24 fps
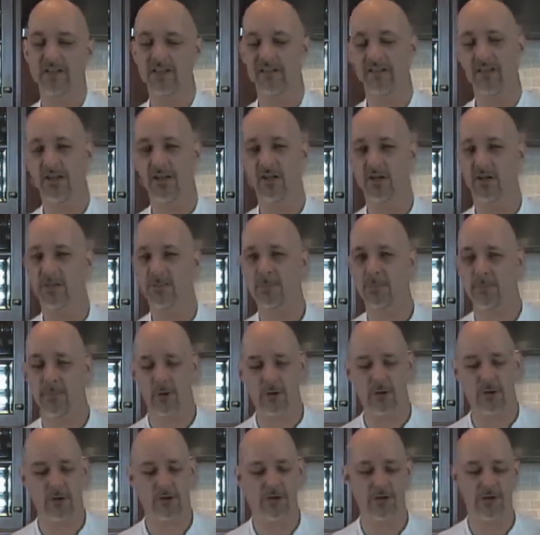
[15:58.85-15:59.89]
It's not going to
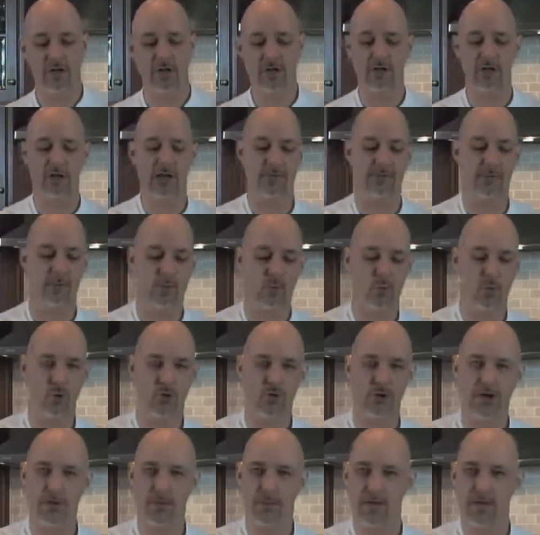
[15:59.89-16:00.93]
burn. You're not going to have to worry